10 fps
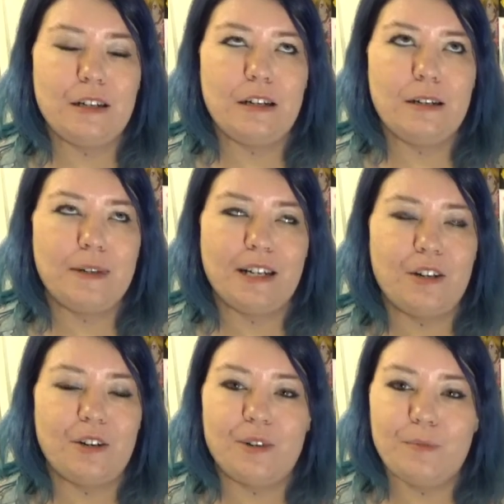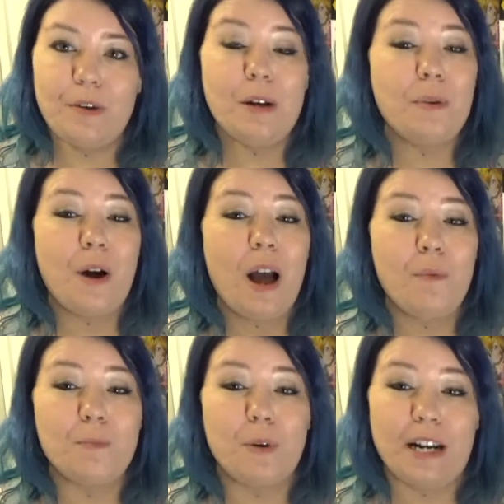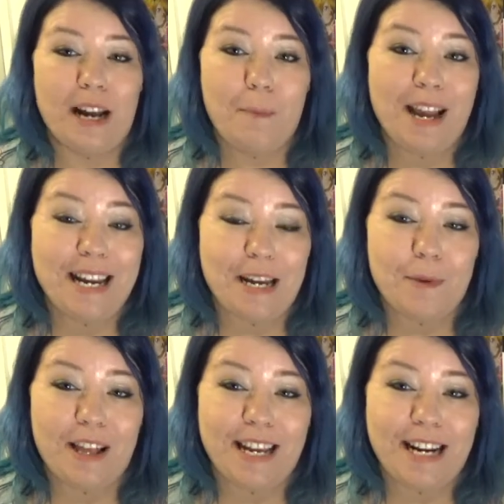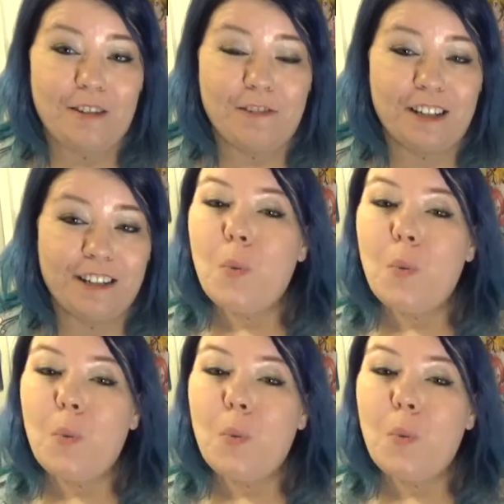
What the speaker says: oh my god, I was pulling out my hair by the end of it.